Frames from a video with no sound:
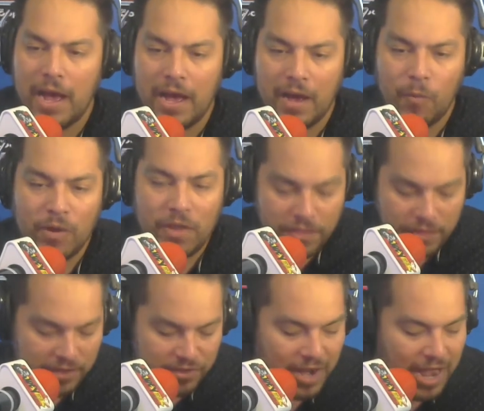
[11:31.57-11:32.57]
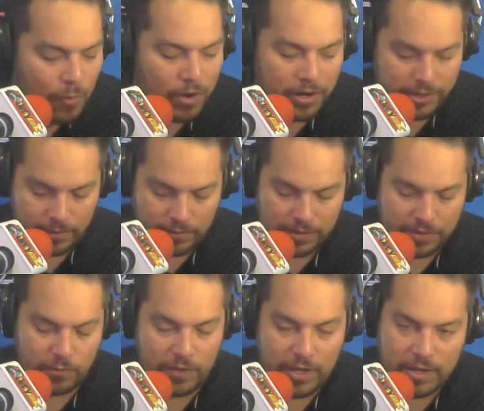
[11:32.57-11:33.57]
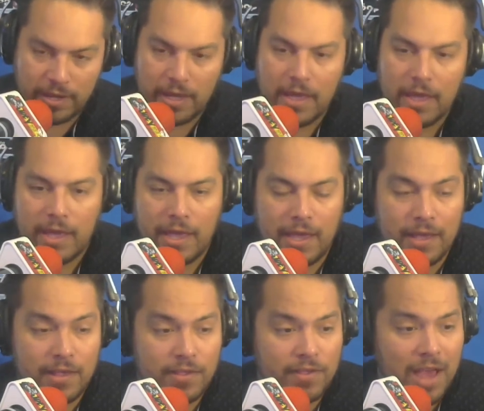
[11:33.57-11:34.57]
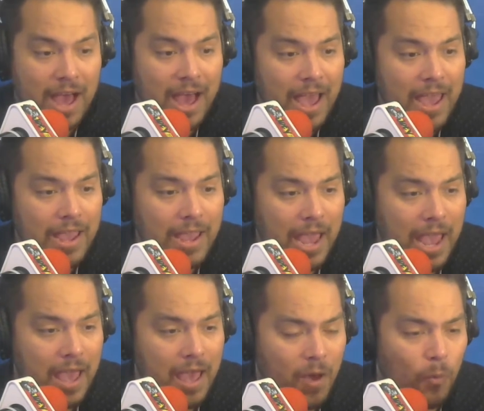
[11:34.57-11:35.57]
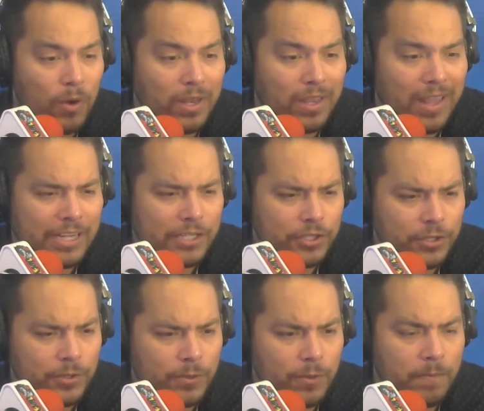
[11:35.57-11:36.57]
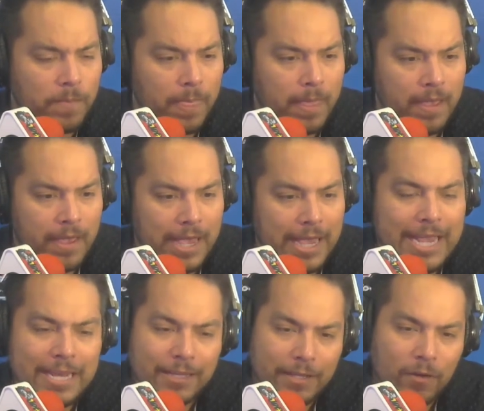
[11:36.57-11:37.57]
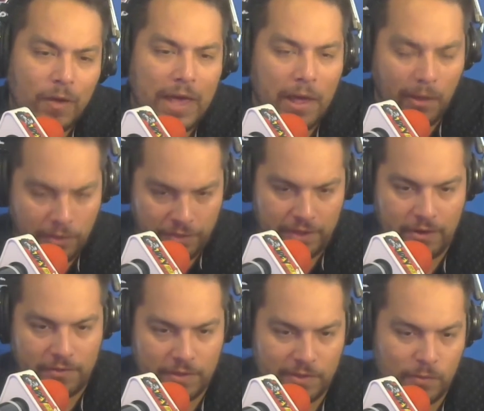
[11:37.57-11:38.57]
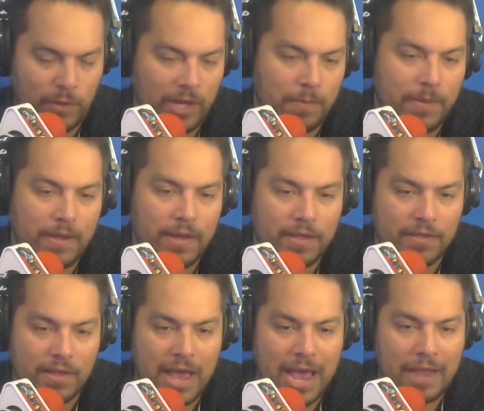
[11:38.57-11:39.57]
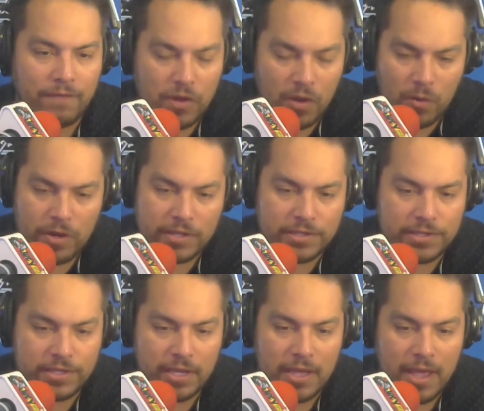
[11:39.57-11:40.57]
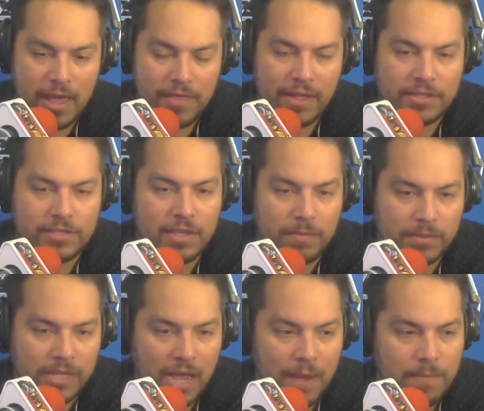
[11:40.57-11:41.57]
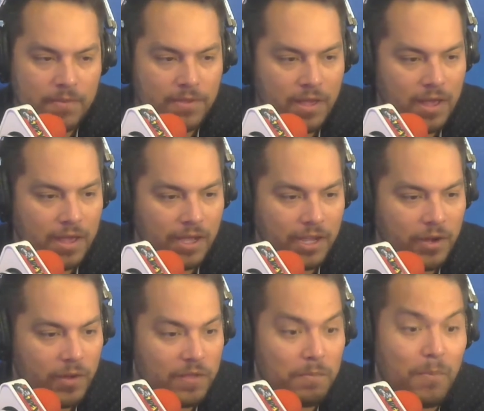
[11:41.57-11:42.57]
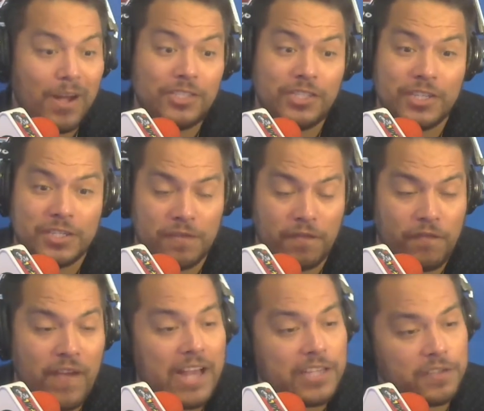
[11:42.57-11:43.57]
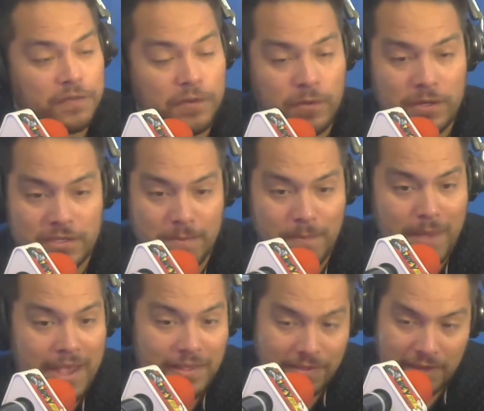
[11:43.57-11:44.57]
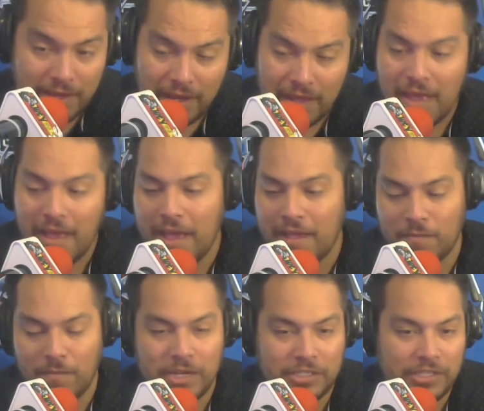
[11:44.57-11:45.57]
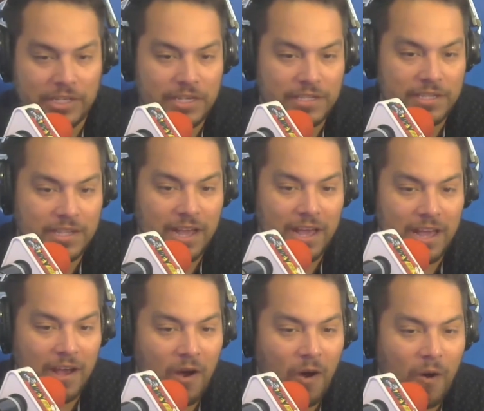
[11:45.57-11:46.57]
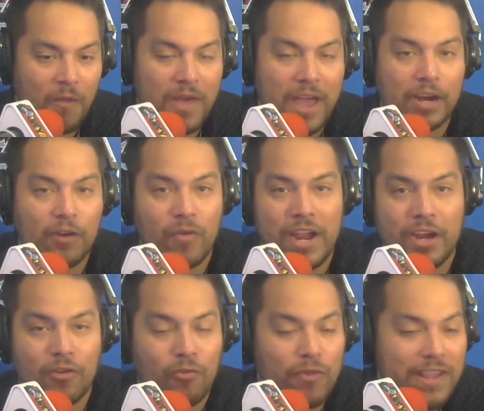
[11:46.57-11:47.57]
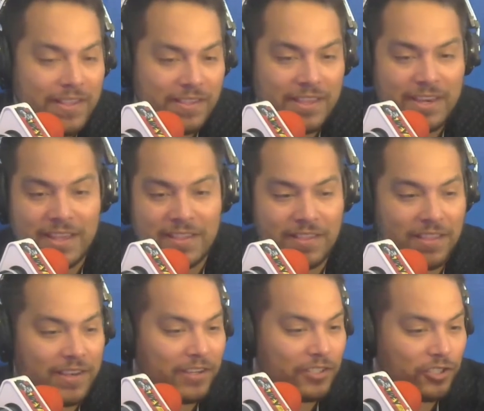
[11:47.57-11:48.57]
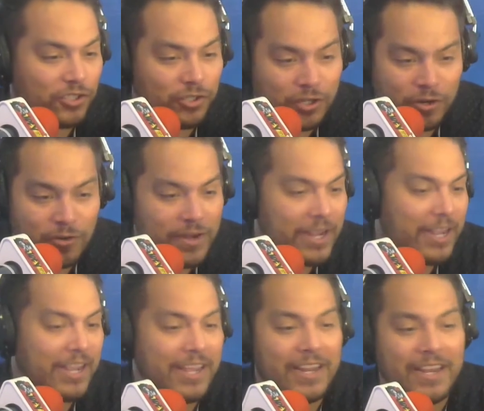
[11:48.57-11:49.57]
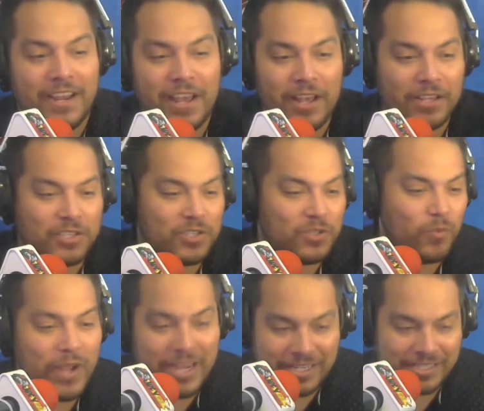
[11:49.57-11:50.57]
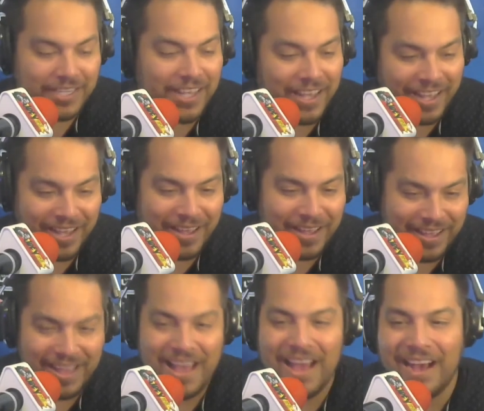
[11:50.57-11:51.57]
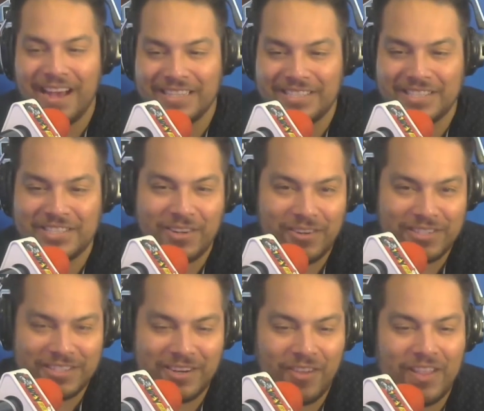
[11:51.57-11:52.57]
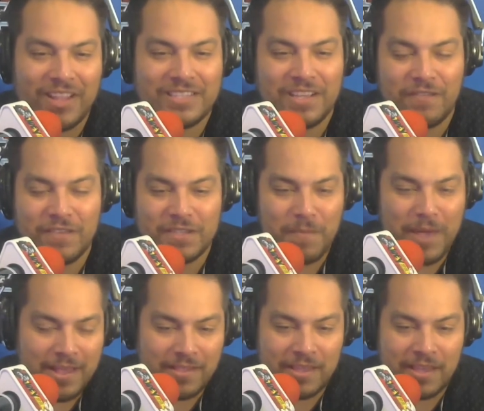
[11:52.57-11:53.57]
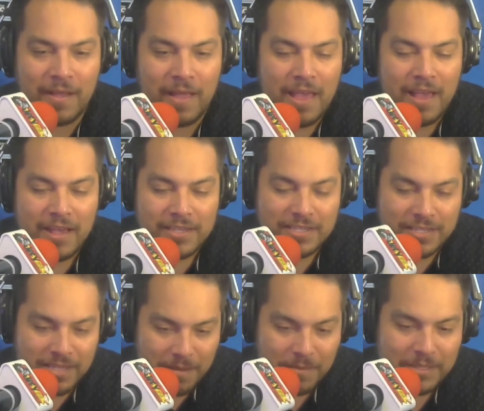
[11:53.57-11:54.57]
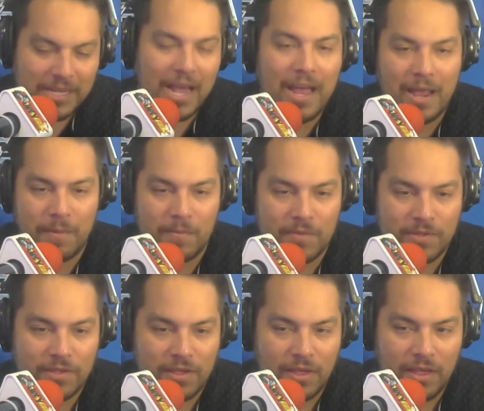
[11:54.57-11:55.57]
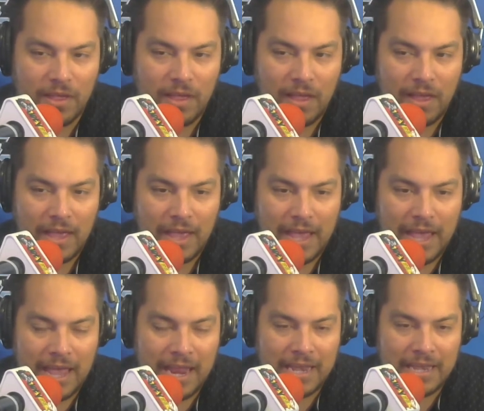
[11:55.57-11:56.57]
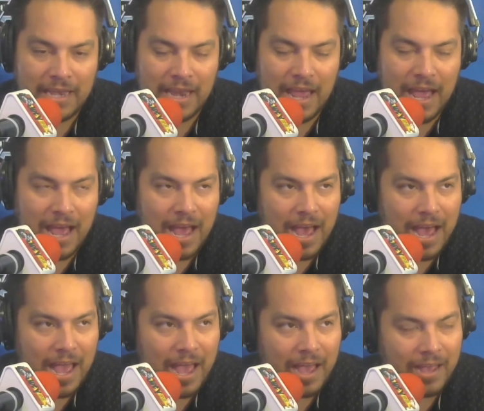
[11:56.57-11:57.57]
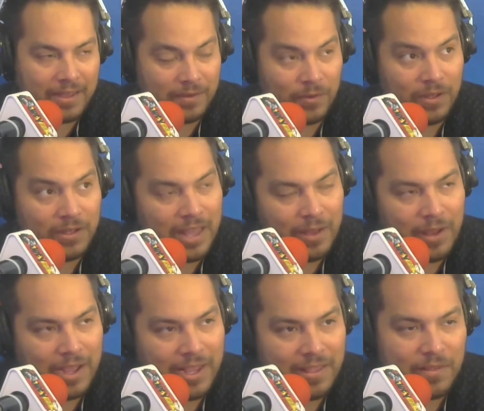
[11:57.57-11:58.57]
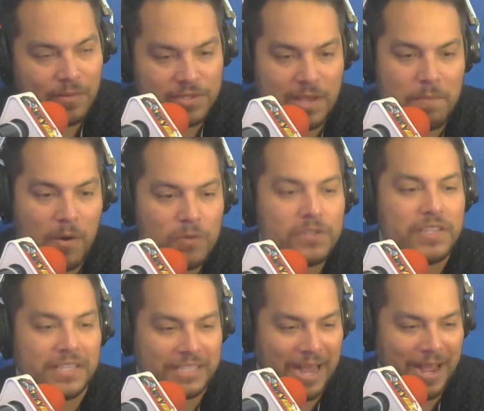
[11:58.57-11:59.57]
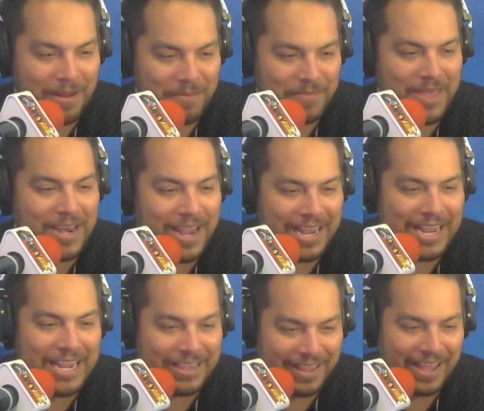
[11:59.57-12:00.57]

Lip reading: One of the things that I want to do this week is I would like to eat a little healthier this week because I noticed that sometimes, as much as fast food is amazing, as much as all that great greasiness and sugary and sweet desserts and all that stuff is amazing, sometimes, and I guess I will say most of the time that I eat